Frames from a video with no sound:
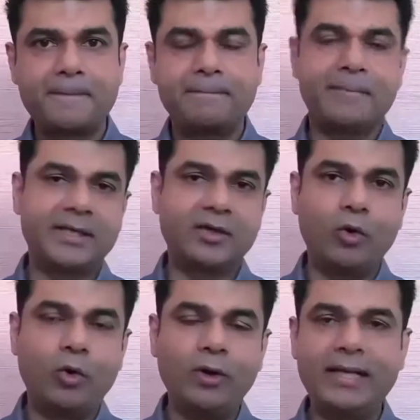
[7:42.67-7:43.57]
But you
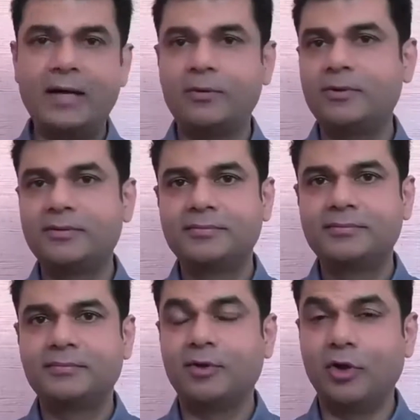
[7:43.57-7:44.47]
hold it out
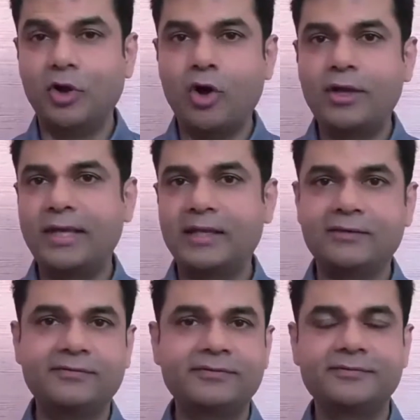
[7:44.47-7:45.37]
long enough,